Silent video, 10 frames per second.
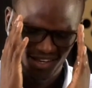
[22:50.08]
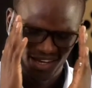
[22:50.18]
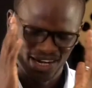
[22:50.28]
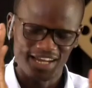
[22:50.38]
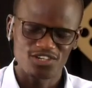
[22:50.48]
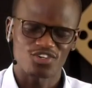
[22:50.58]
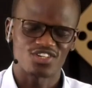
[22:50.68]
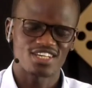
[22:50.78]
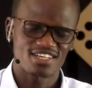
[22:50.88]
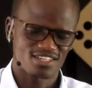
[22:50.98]
And let your
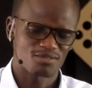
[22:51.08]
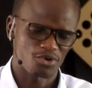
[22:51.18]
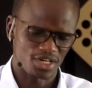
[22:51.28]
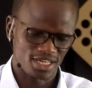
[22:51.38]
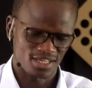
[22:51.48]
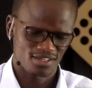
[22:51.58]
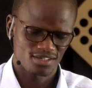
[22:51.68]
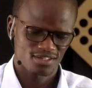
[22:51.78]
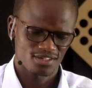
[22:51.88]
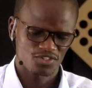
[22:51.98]
testimony
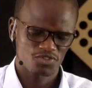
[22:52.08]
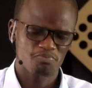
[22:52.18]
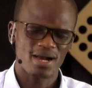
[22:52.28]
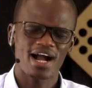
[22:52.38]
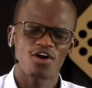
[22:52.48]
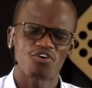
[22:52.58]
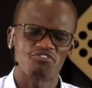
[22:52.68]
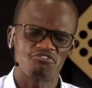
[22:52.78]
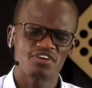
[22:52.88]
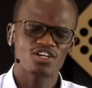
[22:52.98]
spur
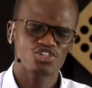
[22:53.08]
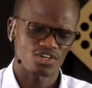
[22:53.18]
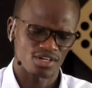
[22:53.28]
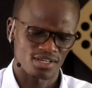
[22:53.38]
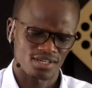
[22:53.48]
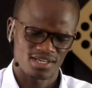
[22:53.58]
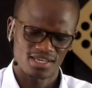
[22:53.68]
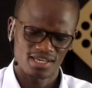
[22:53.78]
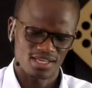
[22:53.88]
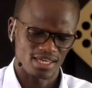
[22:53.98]
conviction
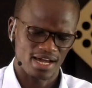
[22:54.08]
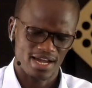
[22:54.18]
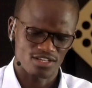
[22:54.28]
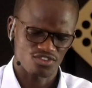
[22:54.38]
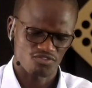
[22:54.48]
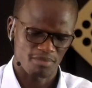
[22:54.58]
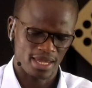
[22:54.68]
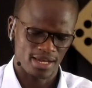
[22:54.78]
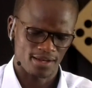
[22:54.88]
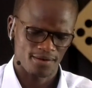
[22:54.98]
in the hearts of
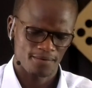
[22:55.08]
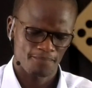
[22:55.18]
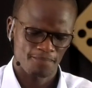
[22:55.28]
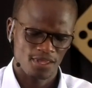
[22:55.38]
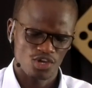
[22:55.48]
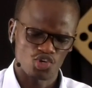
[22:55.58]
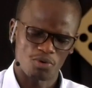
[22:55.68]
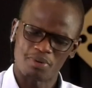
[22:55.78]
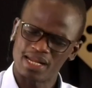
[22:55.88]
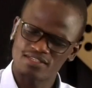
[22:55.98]
men. You're
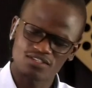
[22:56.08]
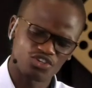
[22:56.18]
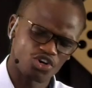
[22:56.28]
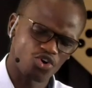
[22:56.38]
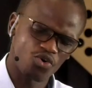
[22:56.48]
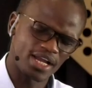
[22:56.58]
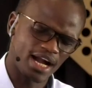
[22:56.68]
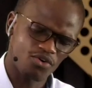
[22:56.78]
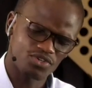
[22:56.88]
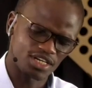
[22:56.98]
blessed in your going
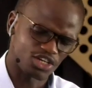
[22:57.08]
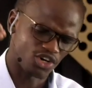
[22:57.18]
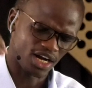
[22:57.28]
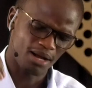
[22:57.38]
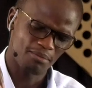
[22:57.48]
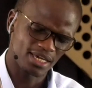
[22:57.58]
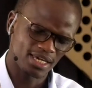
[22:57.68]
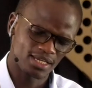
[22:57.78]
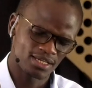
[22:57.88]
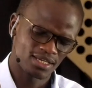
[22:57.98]
out and in your coming
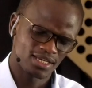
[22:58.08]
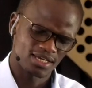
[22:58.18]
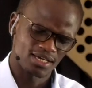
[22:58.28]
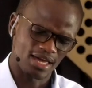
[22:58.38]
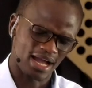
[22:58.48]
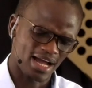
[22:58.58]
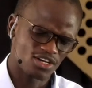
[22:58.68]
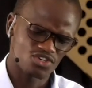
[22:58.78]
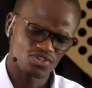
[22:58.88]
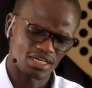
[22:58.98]
in, in the
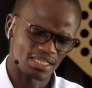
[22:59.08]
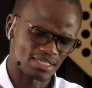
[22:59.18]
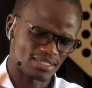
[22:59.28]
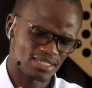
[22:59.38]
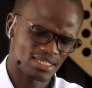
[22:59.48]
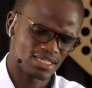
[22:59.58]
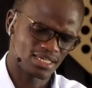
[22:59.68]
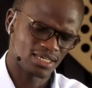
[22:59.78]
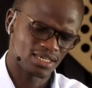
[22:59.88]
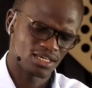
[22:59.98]
country and in the
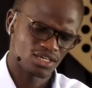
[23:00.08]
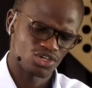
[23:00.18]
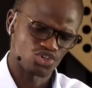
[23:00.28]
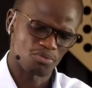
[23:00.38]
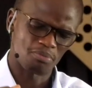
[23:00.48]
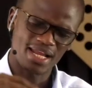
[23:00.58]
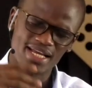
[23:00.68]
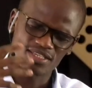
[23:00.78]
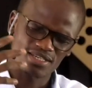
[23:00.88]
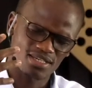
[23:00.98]
city. You're
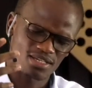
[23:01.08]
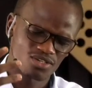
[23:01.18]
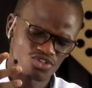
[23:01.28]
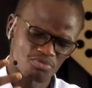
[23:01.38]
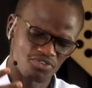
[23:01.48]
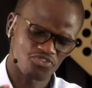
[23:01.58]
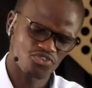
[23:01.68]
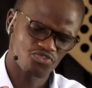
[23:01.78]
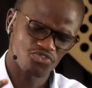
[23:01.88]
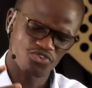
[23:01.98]
blessed to be
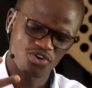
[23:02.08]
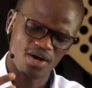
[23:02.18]
fruitful. The